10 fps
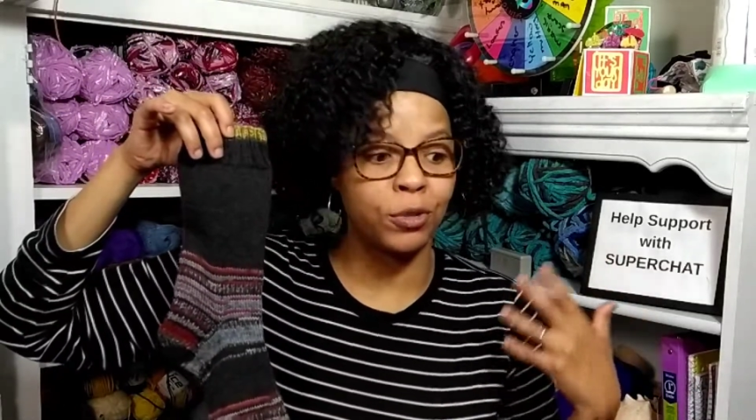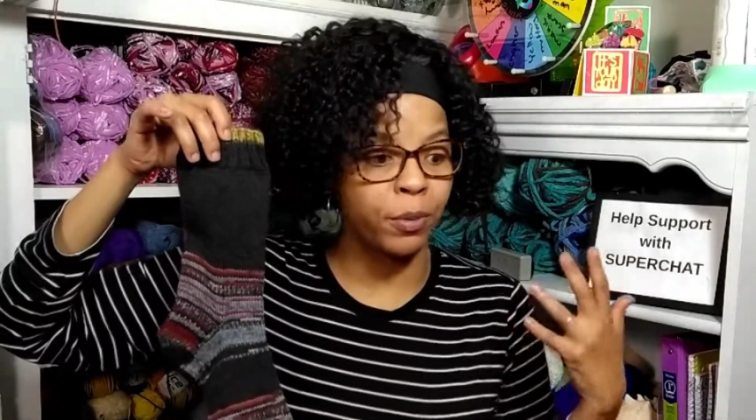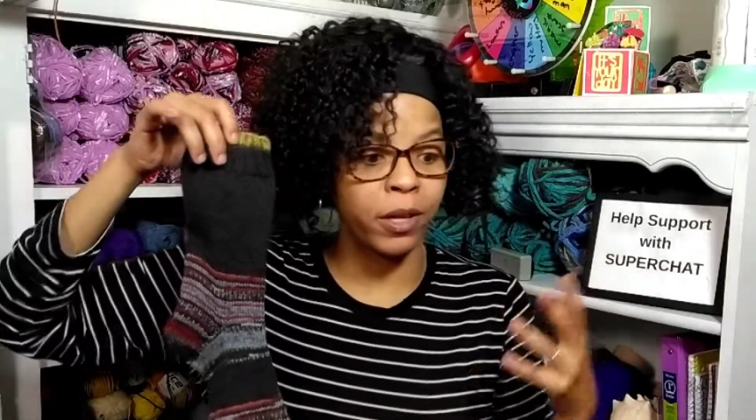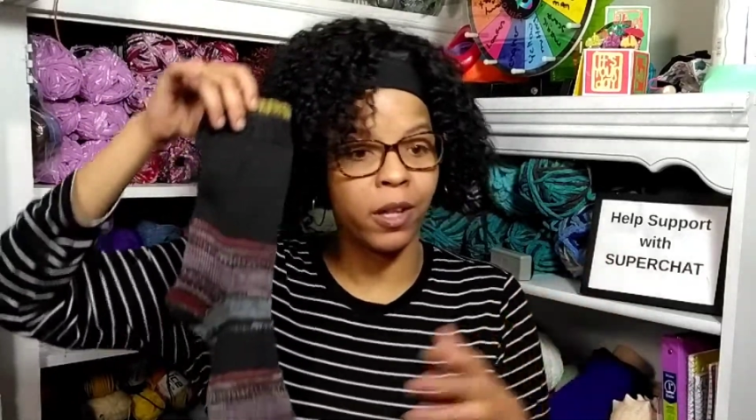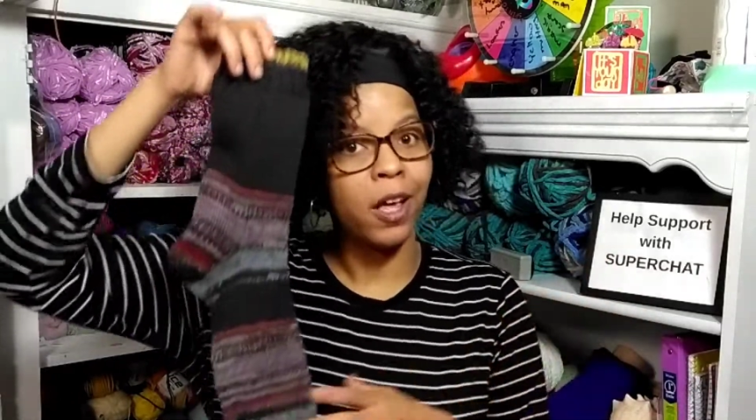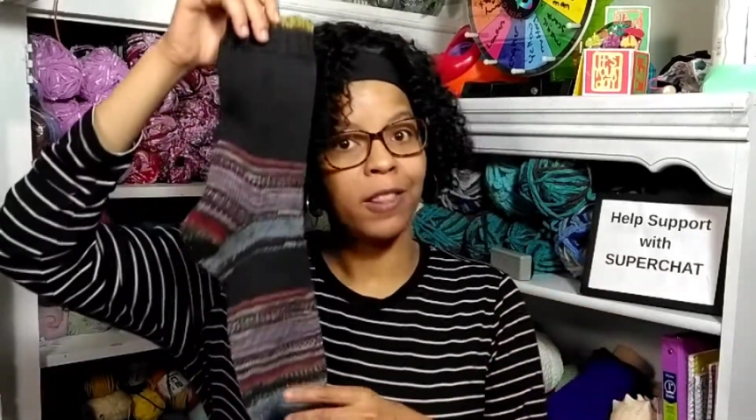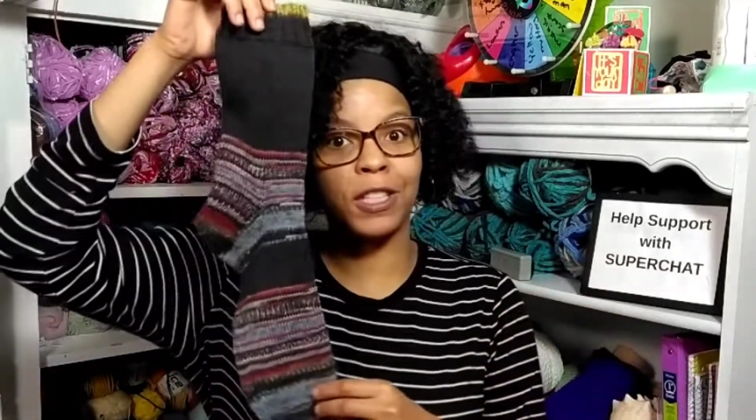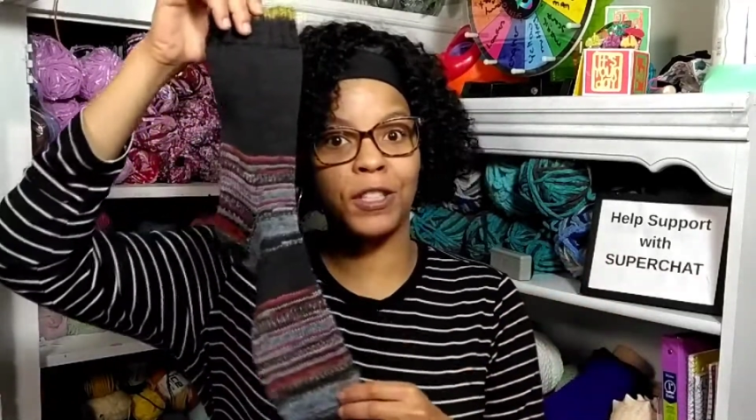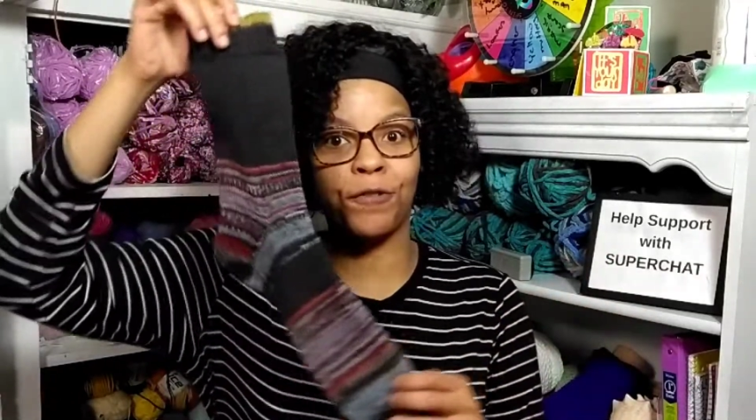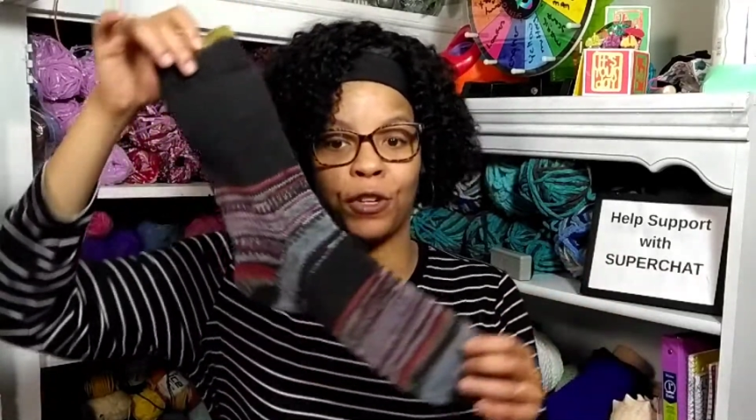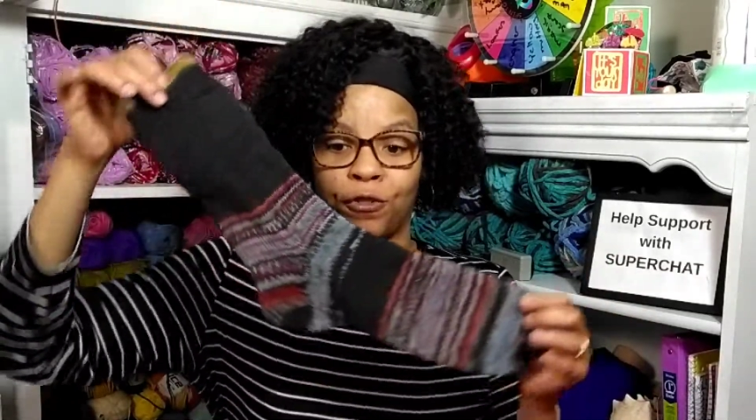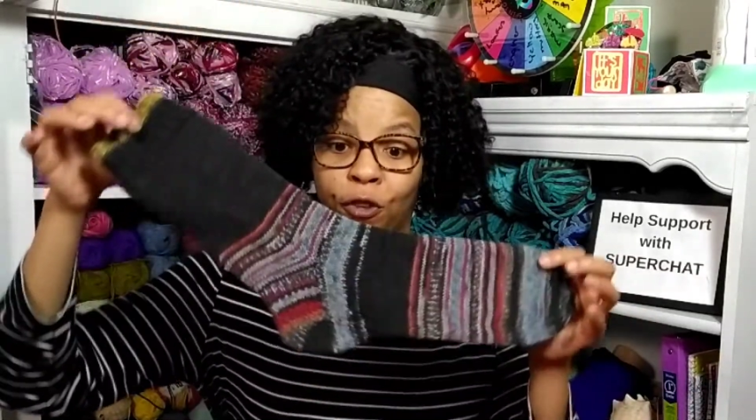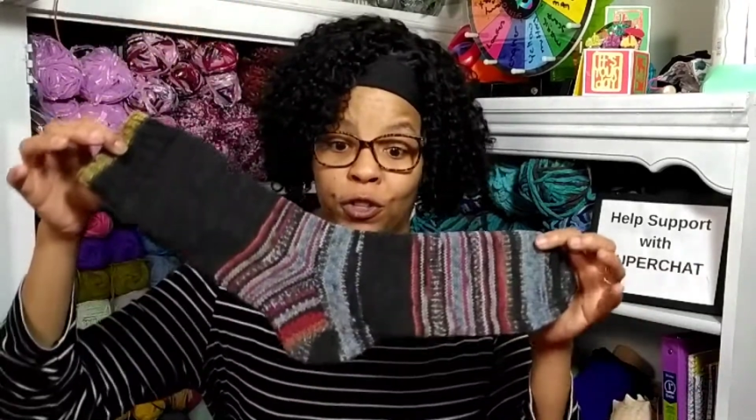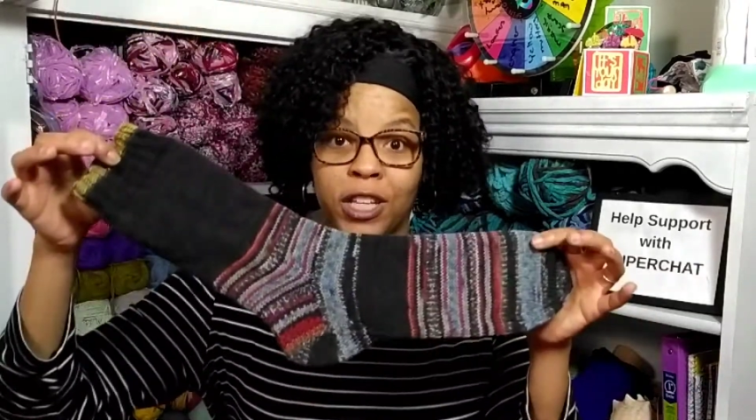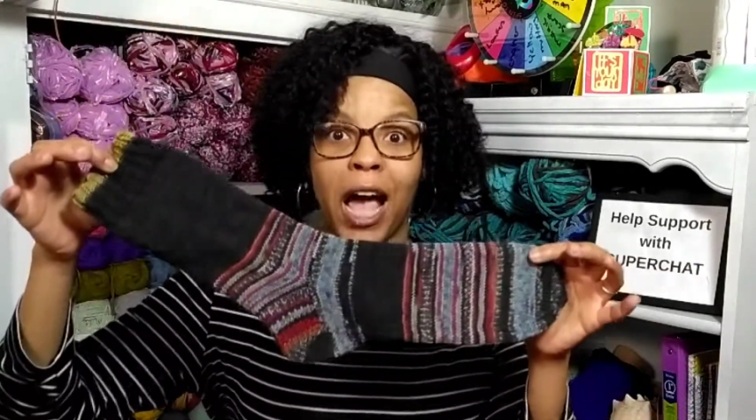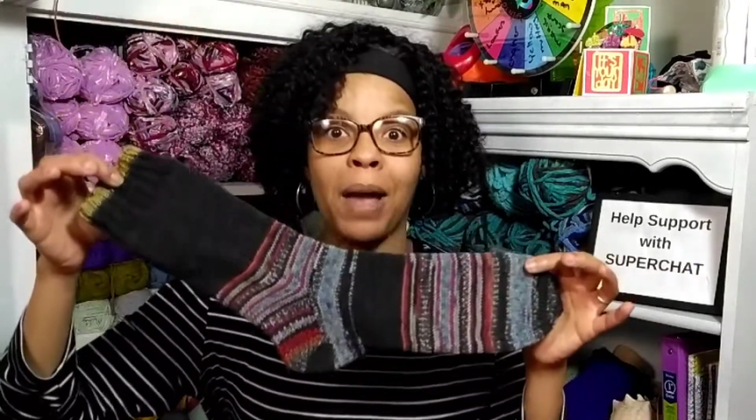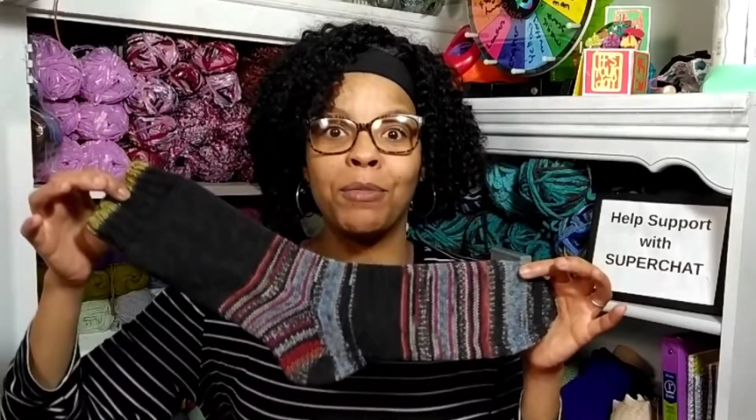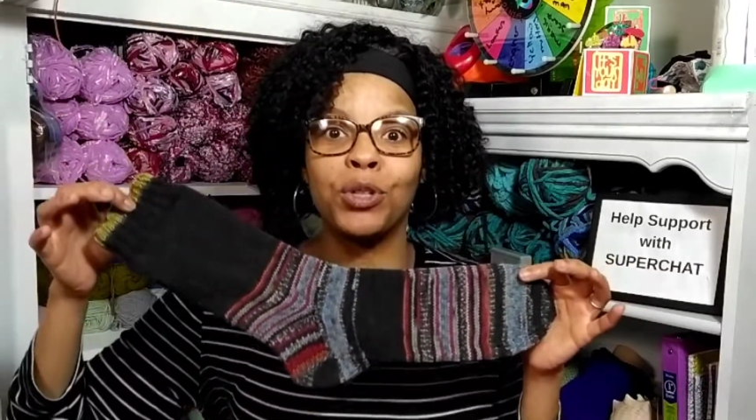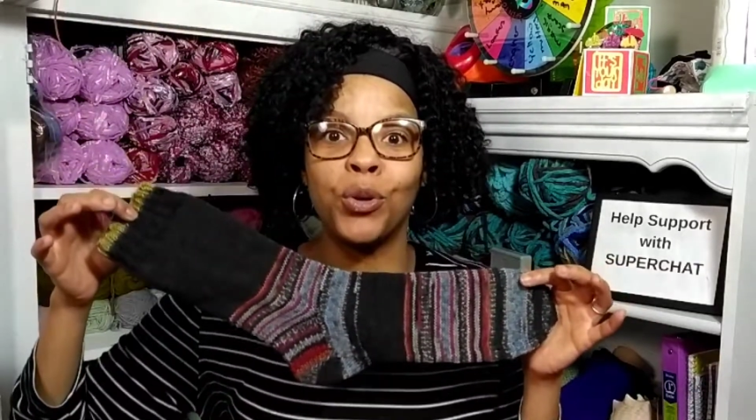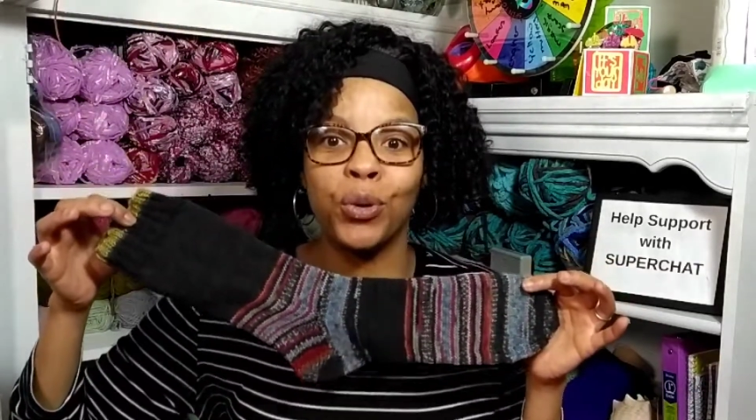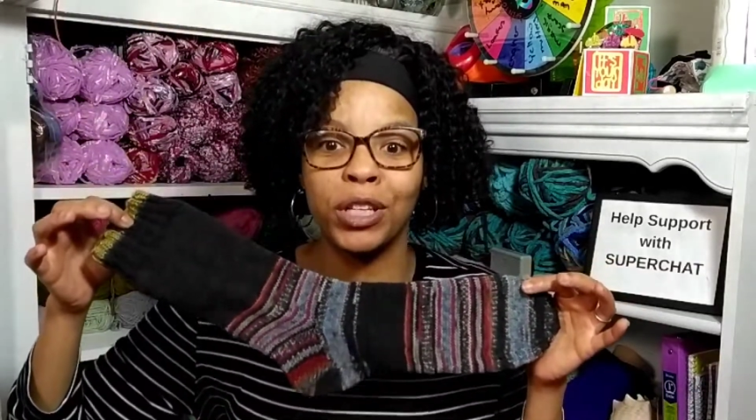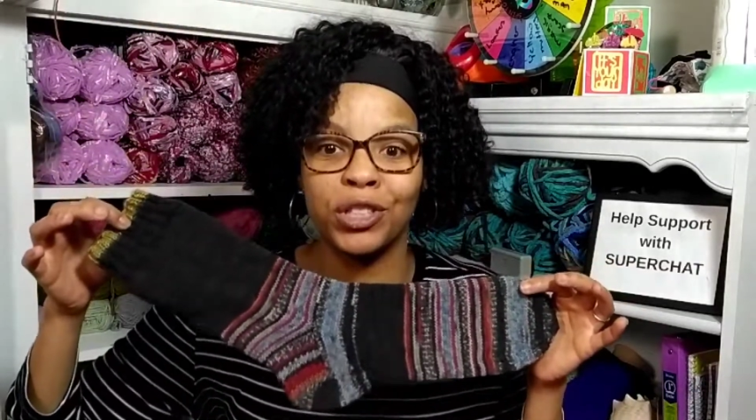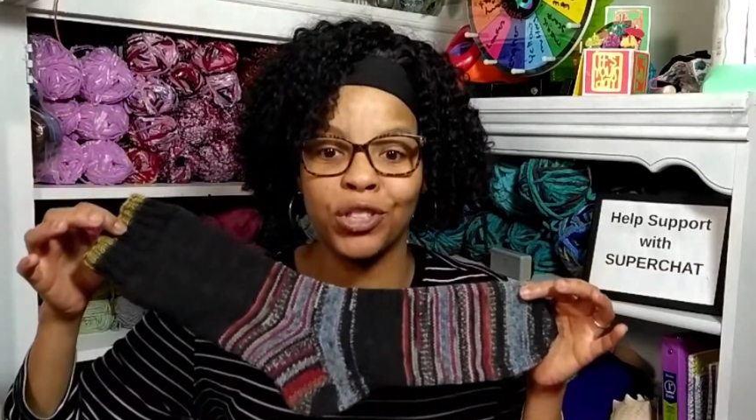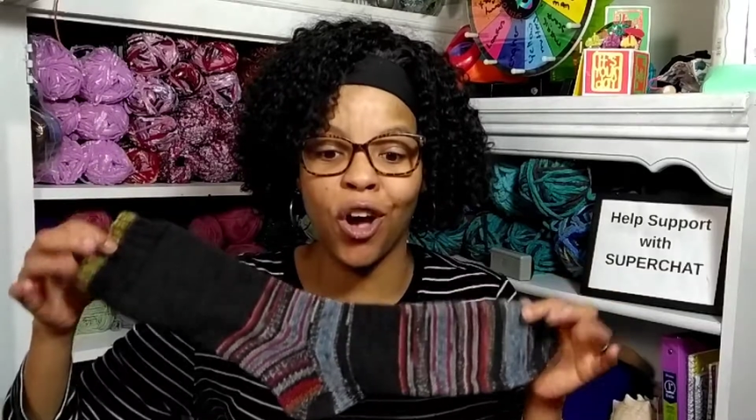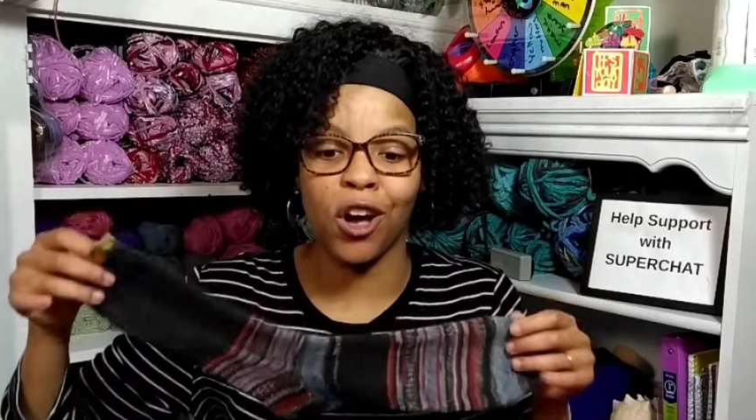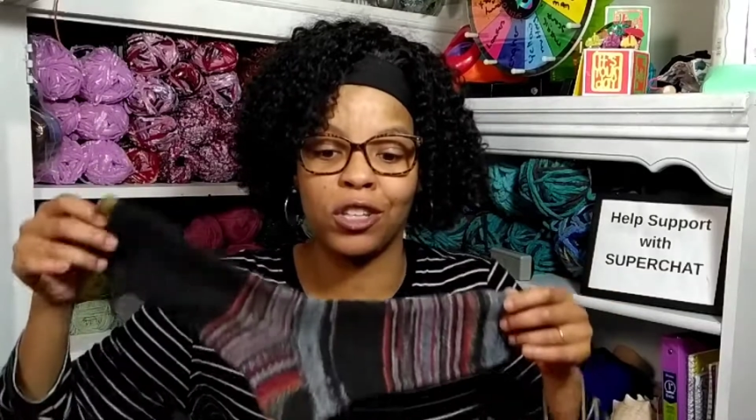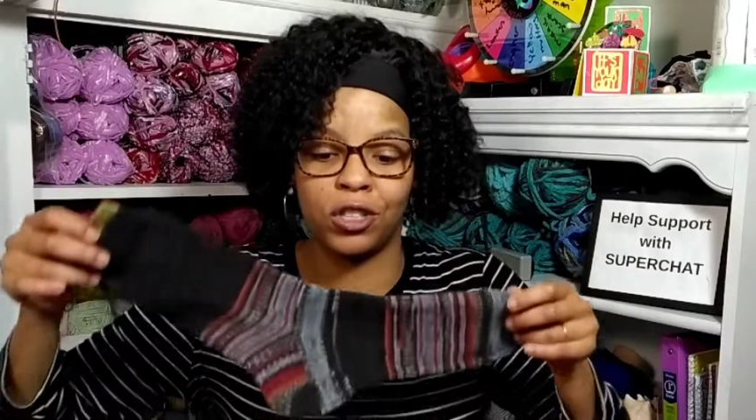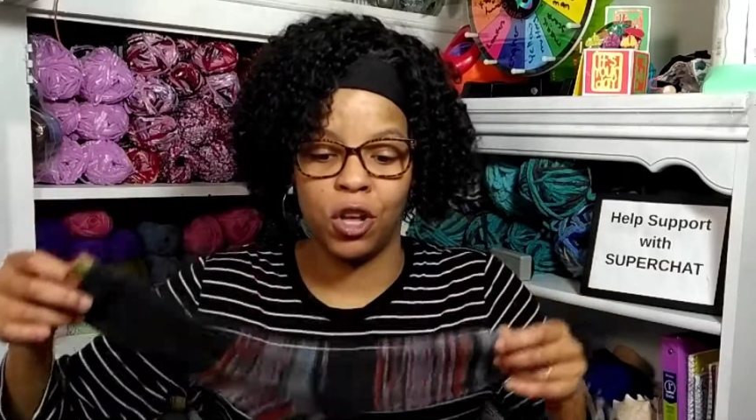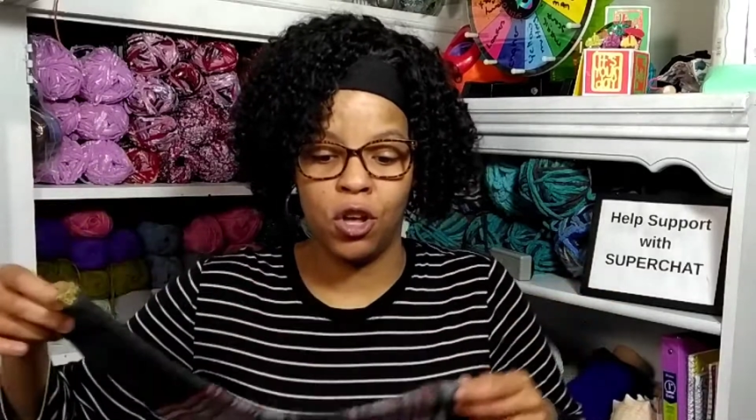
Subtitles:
but this is the very first time doing socks.